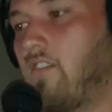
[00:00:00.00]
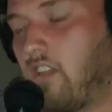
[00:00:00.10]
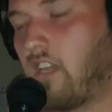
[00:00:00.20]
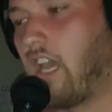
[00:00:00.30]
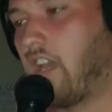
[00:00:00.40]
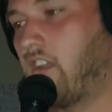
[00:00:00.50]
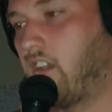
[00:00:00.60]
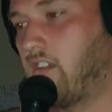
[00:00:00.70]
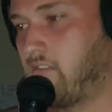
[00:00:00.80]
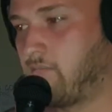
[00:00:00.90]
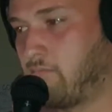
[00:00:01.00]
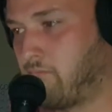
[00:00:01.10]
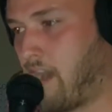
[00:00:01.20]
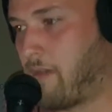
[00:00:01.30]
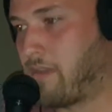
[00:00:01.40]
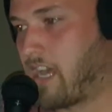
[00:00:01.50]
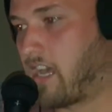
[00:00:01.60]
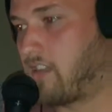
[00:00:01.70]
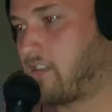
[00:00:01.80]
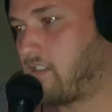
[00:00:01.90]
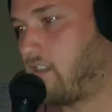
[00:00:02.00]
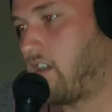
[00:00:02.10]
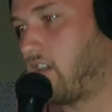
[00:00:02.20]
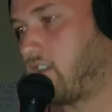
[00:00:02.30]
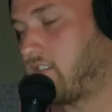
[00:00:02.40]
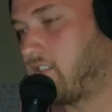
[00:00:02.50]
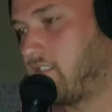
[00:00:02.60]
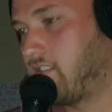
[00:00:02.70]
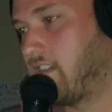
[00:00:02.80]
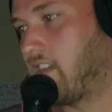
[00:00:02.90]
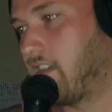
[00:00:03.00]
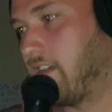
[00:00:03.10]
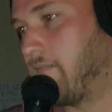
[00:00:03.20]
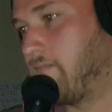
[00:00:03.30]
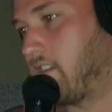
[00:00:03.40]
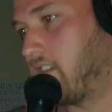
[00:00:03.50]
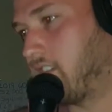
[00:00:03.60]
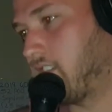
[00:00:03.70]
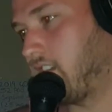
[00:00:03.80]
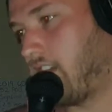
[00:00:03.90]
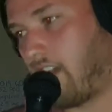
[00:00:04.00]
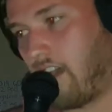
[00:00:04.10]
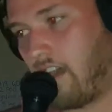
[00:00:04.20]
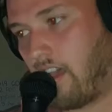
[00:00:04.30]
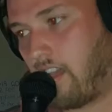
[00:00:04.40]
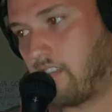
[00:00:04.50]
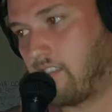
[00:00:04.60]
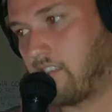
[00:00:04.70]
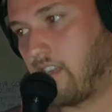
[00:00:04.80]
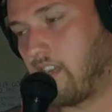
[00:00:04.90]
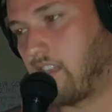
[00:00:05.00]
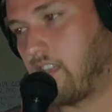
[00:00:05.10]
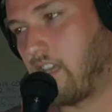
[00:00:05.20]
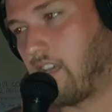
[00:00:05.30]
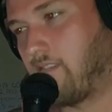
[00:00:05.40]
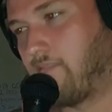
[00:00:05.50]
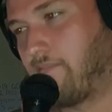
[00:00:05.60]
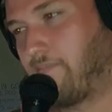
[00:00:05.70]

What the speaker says: Even though you hate her, my bad, not hers. Because I started that.